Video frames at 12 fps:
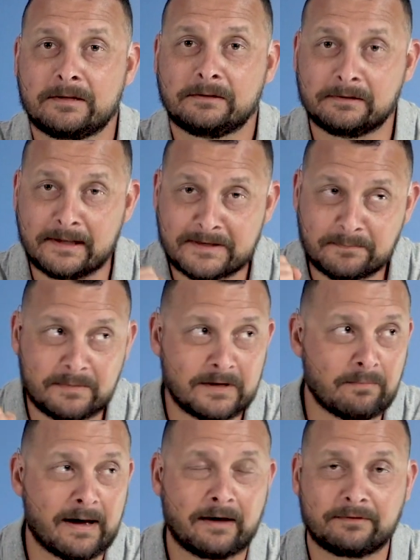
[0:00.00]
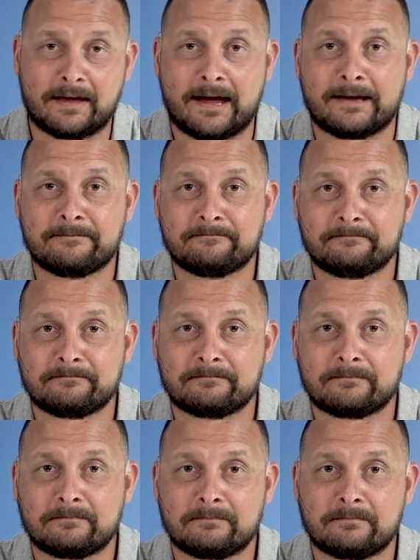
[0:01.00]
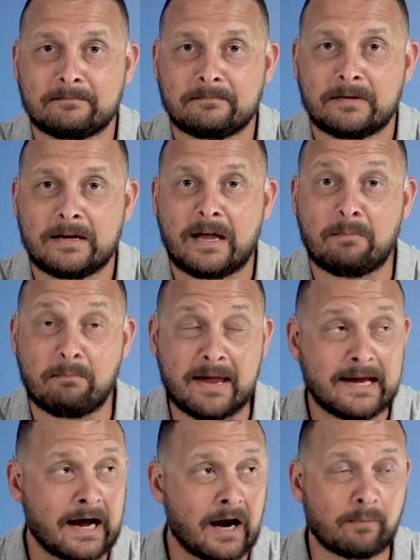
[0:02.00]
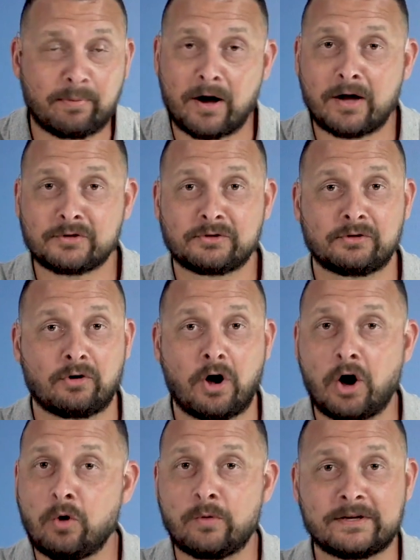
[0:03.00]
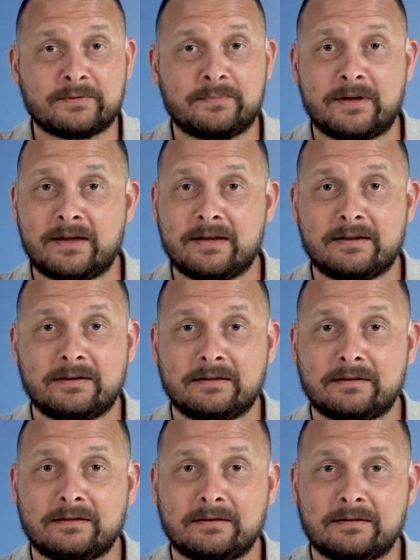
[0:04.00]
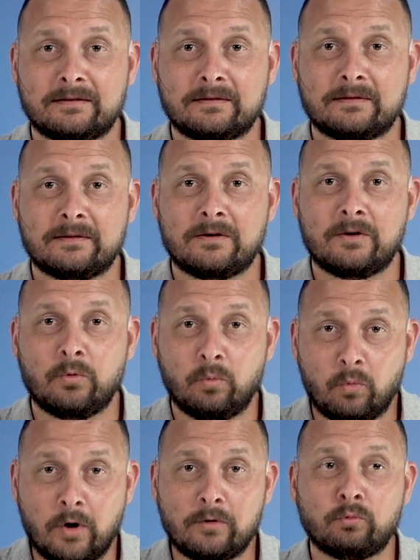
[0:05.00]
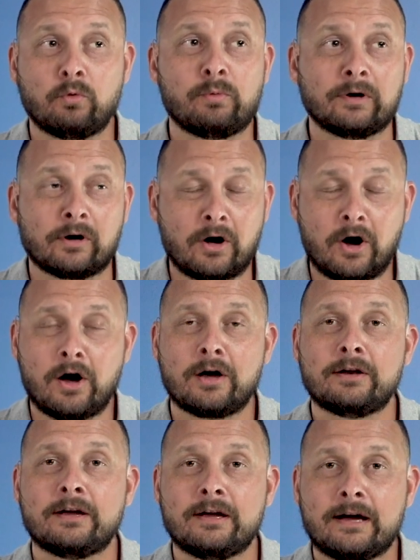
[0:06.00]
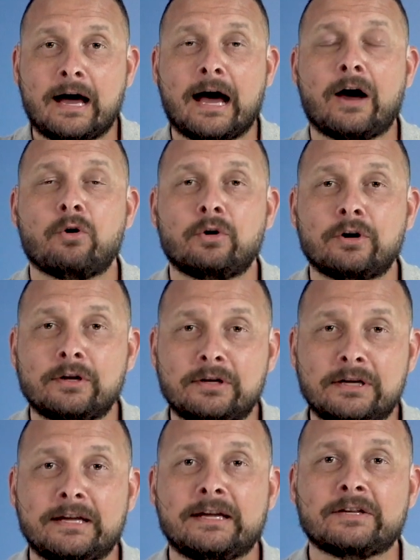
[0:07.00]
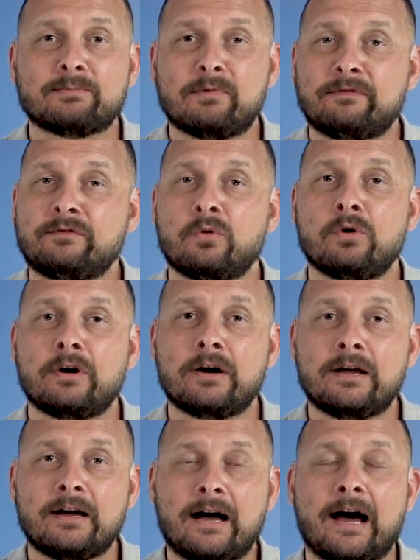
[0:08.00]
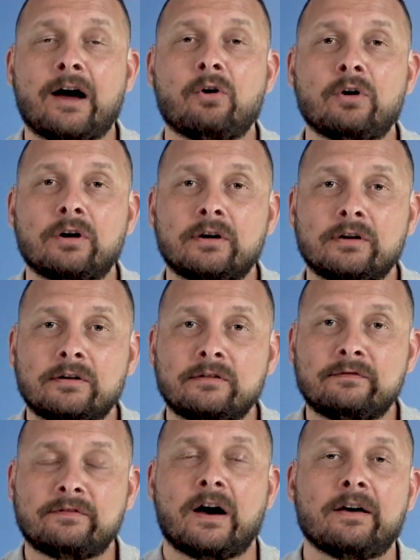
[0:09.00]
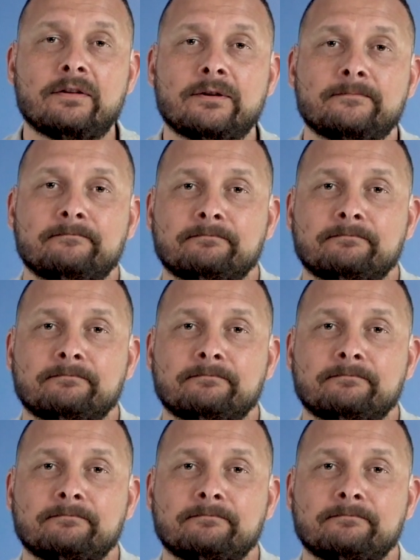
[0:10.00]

Let's be about that. And may our posture always be one where we are on our knees before our Father.